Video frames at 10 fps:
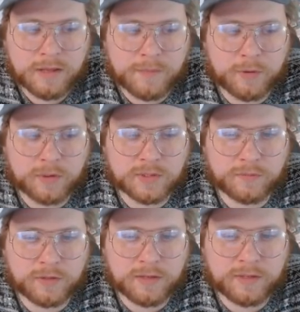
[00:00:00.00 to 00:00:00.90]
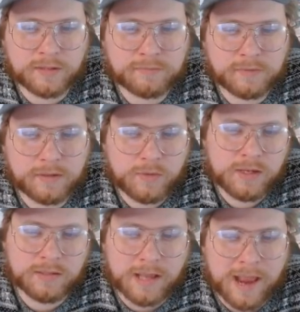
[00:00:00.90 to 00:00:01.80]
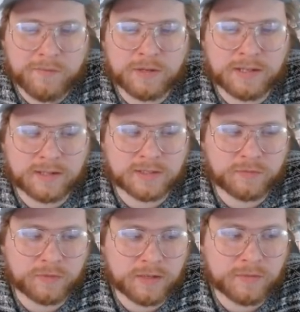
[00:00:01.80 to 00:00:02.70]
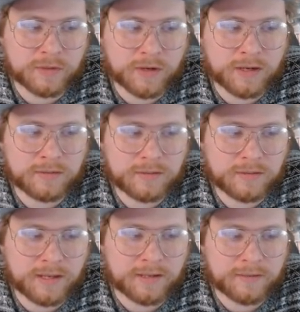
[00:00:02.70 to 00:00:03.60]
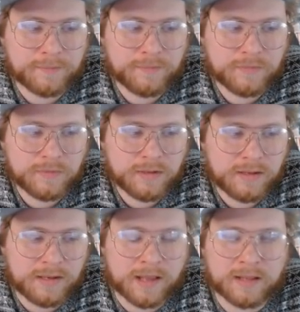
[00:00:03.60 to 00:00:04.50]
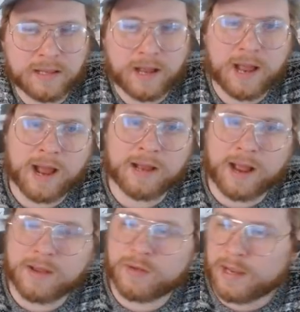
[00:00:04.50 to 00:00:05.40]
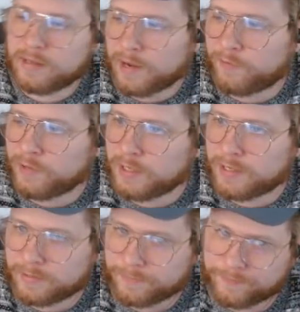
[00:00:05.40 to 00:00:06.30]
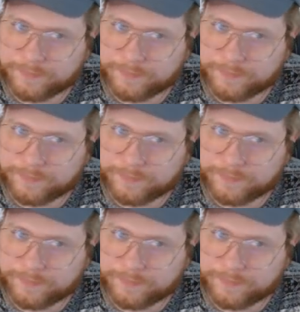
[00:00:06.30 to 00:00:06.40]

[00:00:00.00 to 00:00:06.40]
They burn is unforgiving. Well, every deck is unforgiving, right? Like, yeah, like I, I, I, I feel like